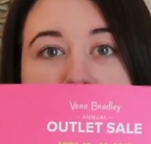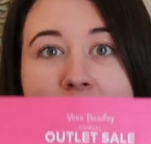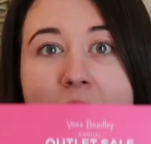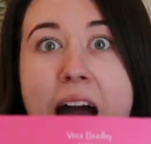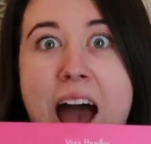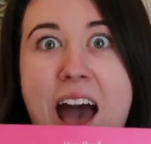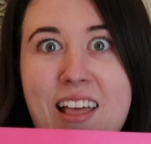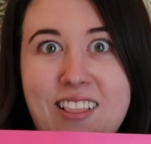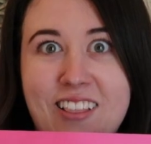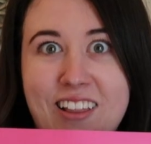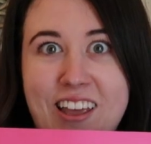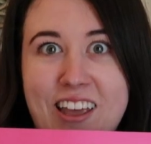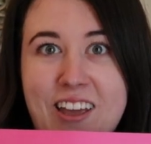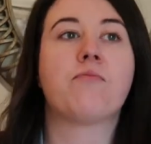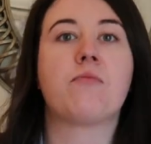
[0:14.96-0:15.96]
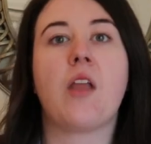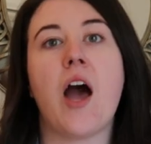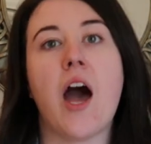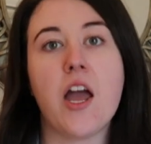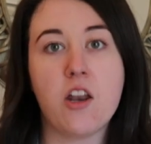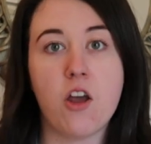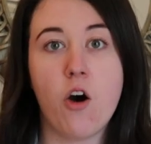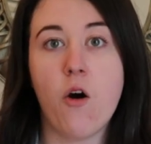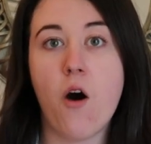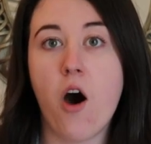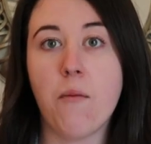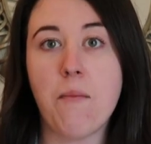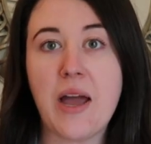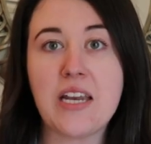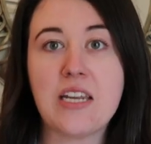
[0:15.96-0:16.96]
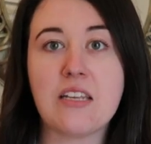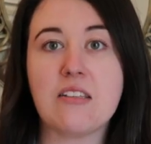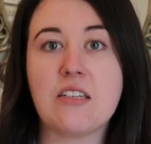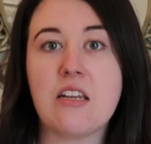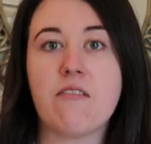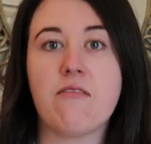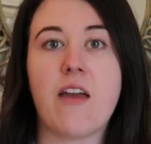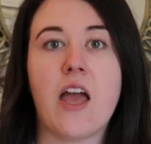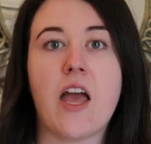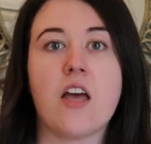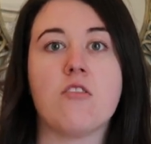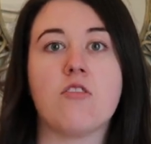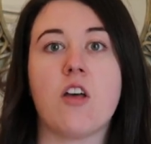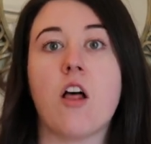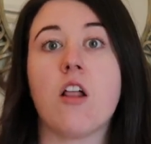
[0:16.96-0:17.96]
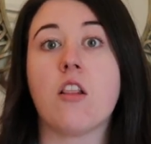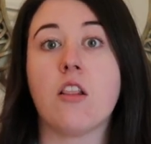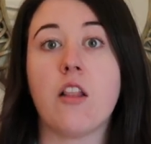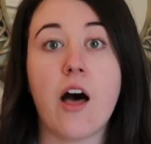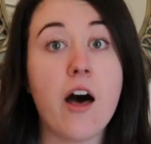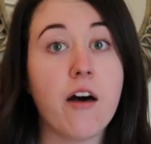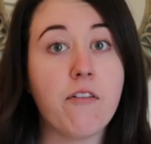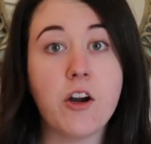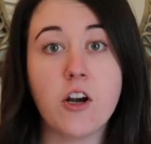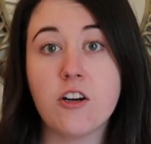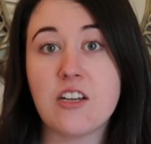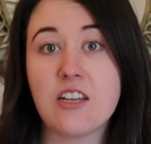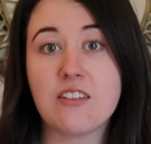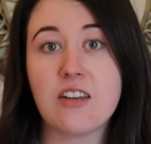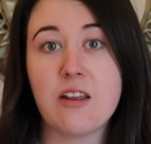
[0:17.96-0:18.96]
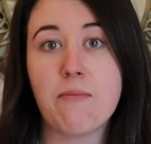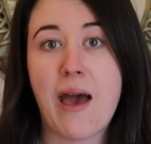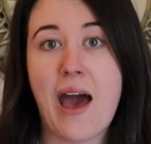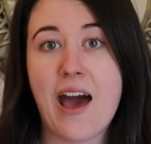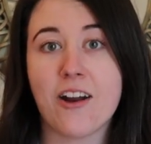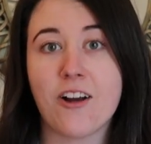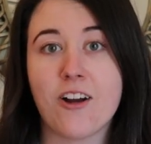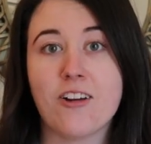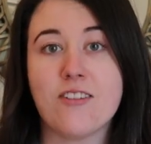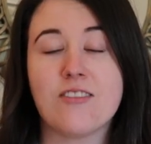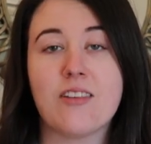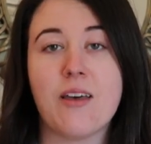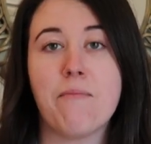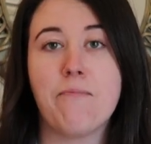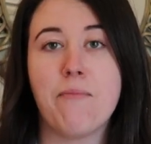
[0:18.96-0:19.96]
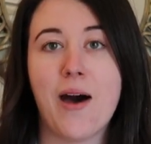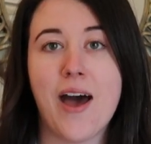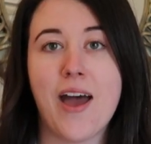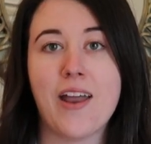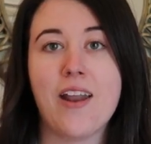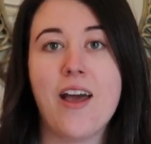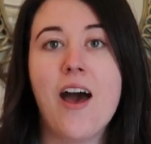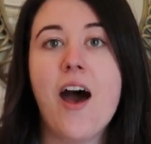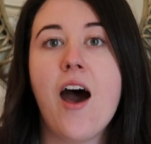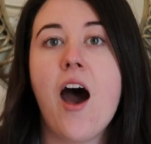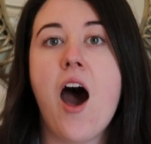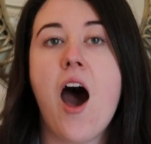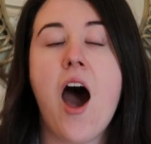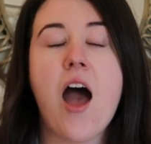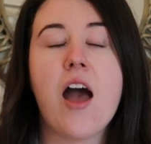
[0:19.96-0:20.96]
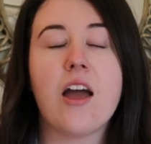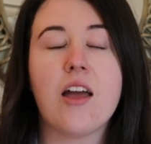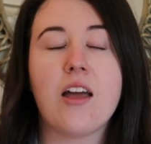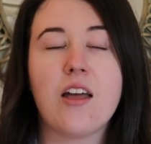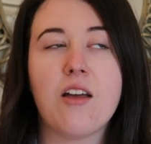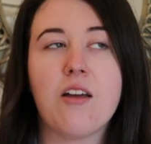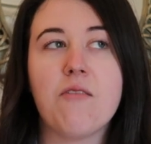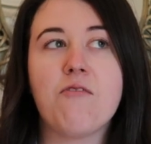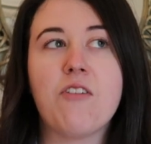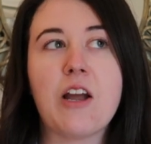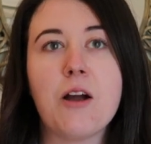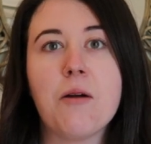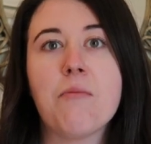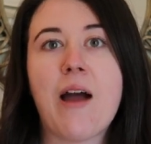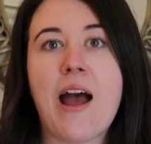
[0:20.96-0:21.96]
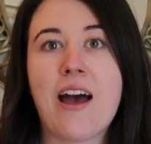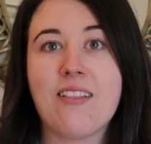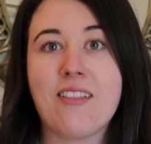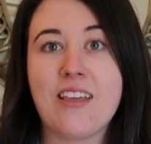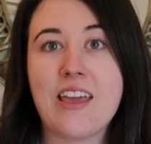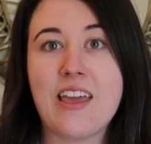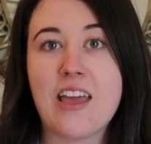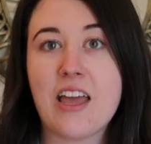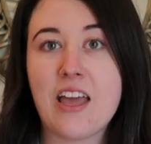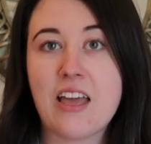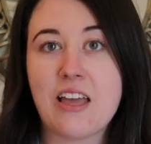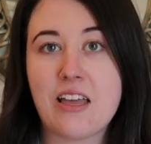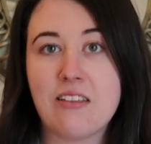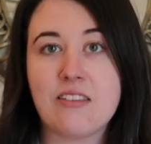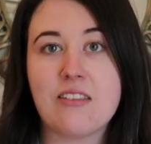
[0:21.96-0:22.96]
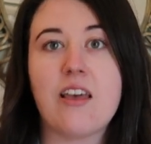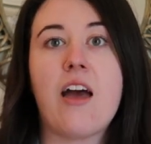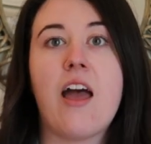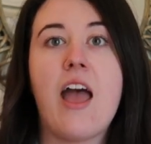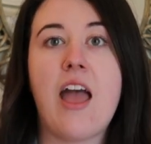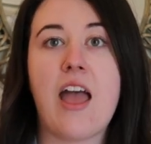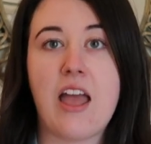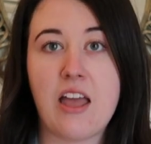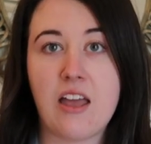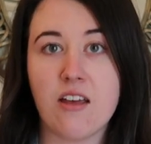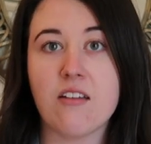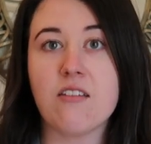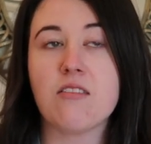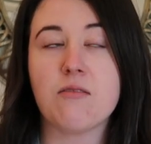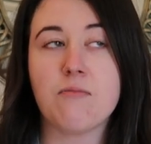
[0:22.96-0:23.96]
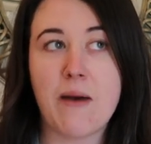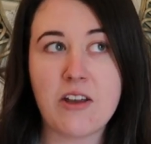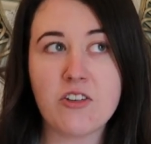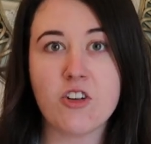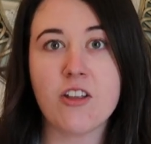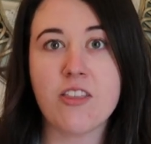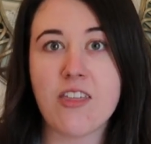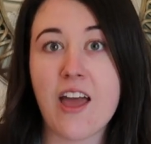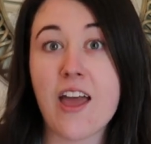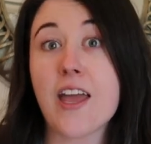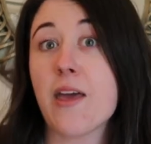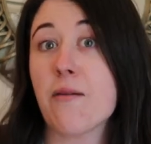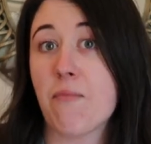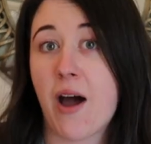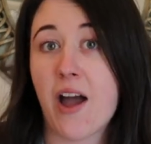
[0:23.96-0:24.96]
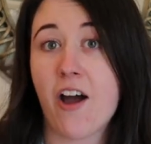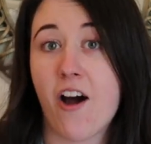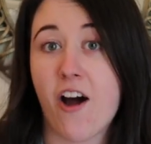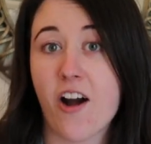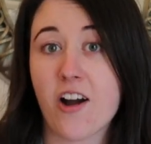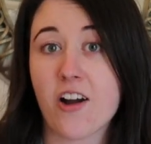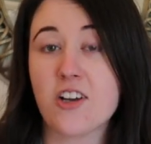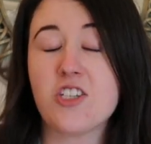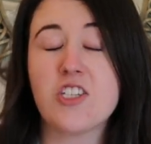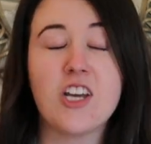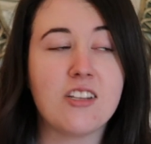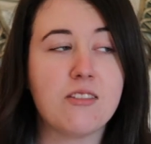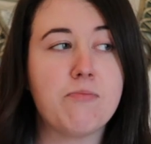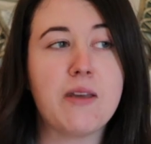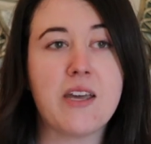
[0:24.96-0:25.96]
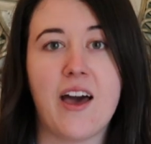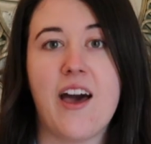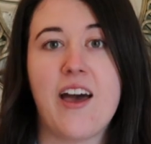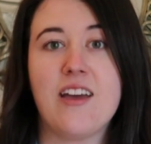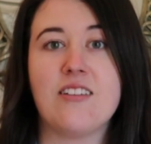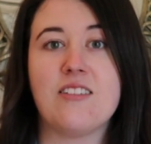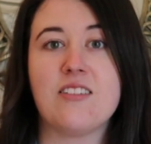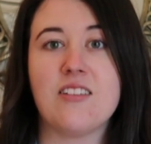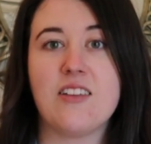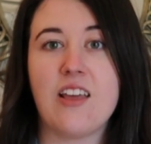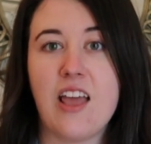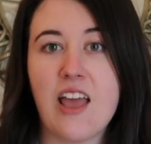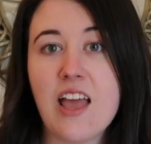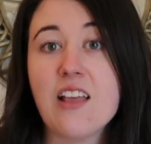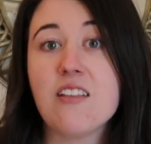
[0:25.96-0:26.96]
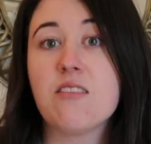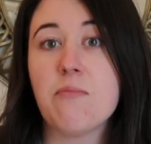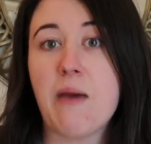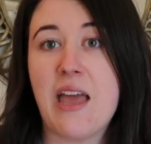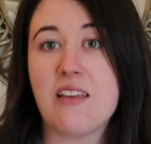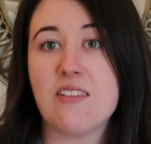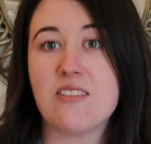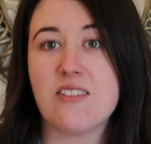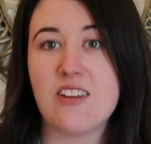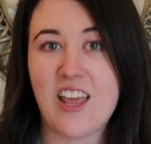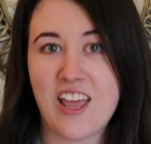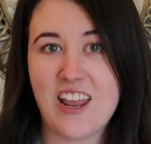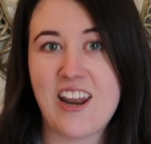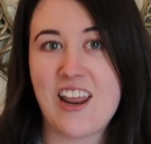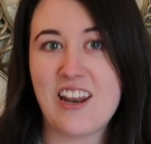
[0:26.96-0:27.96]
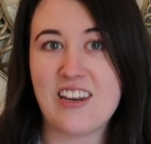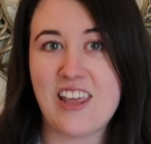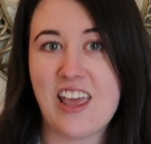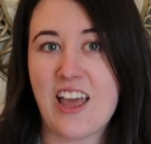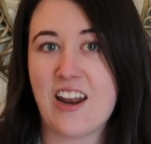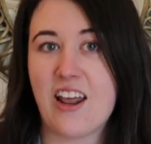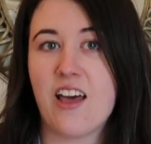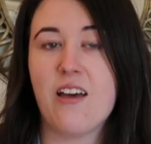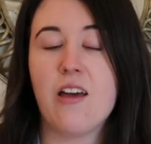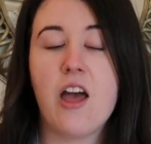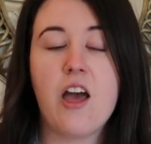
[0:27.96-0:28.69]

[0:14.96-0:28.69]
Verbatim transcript: Bradley. I know all my Disney fans love her Disney patterns, but Vera Bradley is a special thing in my heart just because it's based in Indiana.